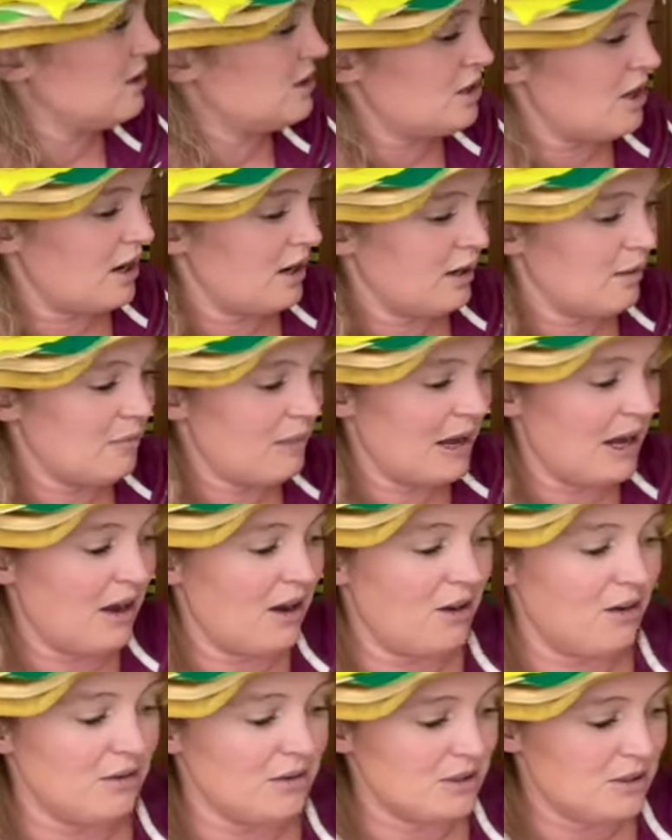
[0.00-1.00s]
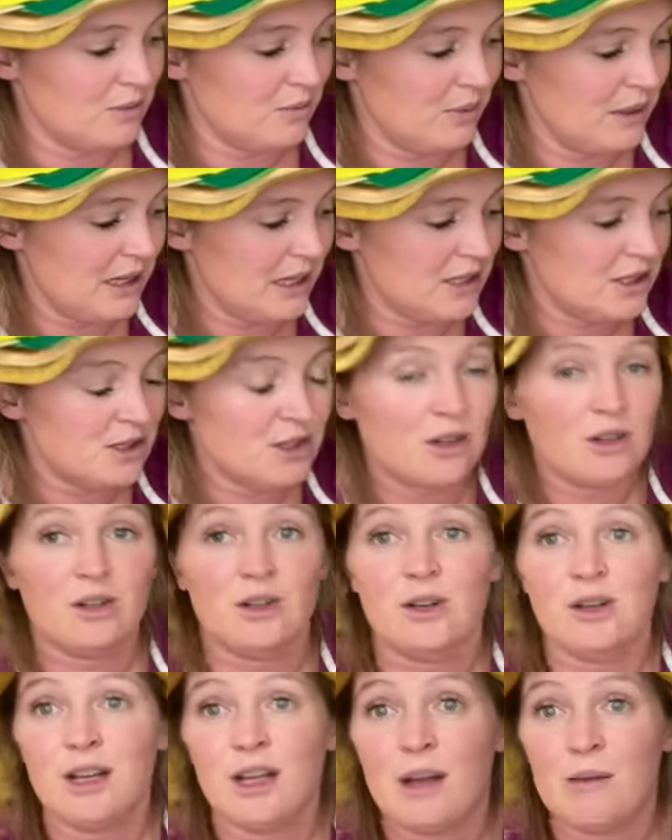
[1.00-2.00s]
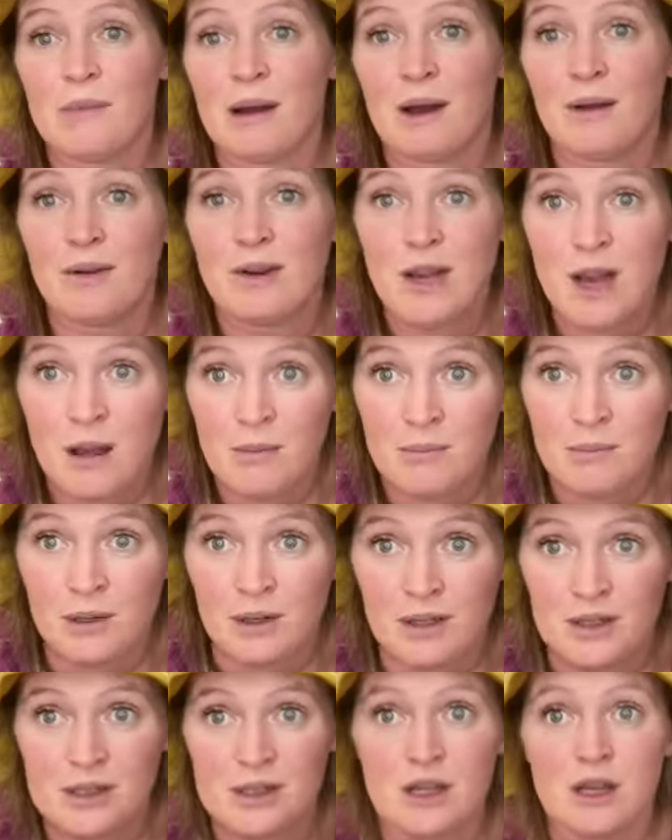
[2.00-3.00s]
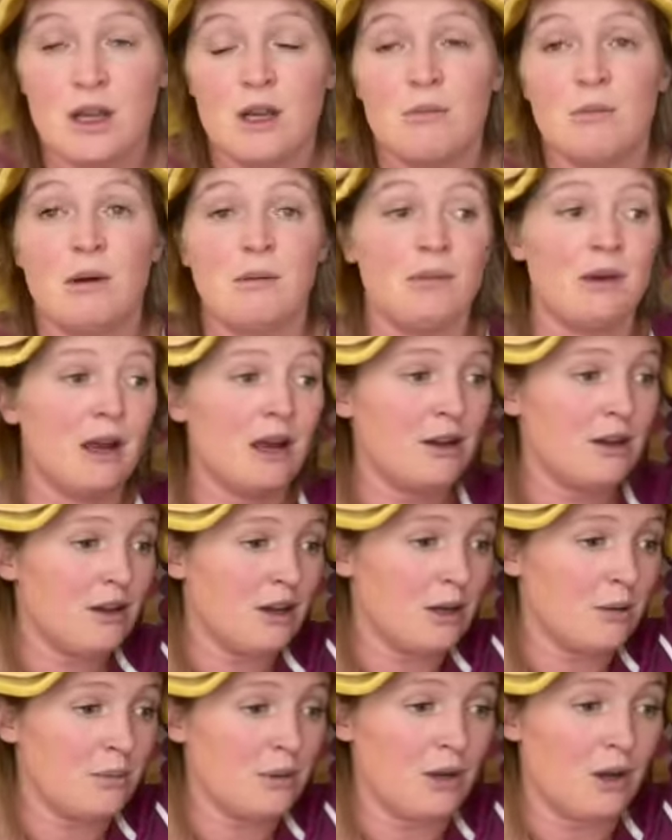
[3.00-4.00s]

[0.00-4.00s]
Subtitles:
talk about, we can start learning about numbers. Remember how you gotta put